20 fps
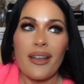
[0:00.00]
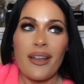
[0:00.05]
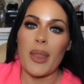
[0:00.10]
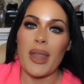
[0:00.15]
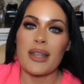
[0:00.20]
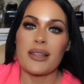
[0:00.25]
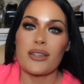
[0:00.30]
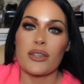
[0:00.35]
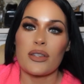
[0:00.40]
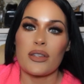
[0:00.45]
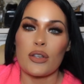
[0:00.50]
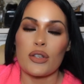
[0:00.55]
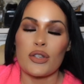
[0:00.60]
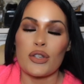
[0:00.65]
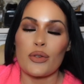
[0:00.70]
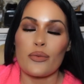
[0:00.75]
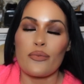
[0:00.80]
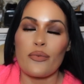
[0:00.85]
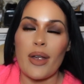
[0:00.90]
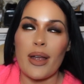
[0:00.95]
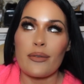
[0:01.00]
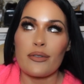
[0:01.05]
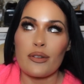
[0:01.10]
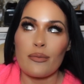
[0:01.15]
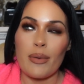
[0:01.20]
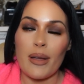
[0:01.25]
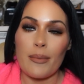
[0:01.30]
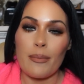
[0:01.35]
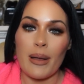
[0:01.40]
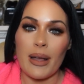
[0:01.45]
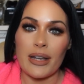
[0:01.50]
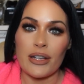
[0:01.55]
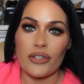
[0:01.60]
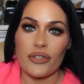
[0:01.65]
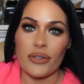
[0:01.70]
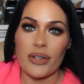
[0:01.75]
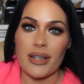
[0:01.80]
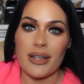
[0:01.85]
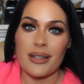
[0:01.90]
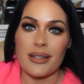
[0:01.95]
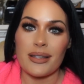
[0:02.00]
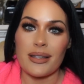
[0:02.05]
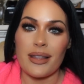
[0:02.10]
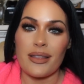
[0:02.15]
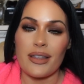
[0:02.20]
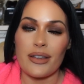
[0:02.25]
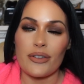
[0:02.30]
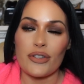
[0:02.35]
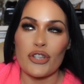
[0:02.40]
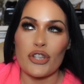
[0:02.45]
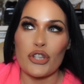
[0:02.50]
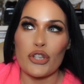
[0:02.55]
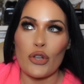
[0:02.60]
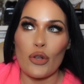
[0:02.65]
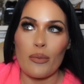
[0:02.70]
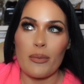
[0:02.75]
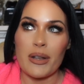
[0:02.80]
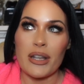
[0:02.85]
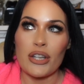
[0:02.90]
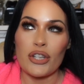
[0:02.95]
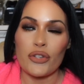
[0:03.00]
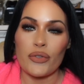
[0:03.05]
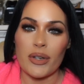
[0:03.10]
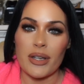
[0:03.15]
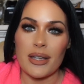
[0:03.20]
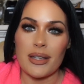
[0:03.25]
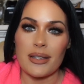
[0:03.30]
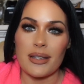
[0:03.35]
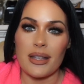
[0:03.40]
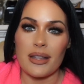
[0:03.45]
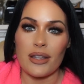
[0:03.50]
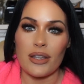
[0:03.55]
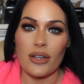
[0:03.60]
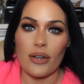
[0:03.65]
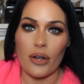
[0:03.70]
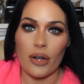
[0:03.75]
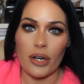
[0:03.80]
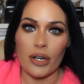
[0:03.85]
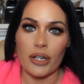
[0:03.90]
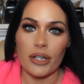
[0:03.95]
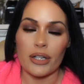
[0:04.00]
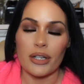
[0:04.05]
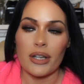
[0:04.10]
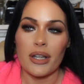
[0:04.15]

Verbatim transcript: It's surrounded by pine trees. There's so many trees in the yard.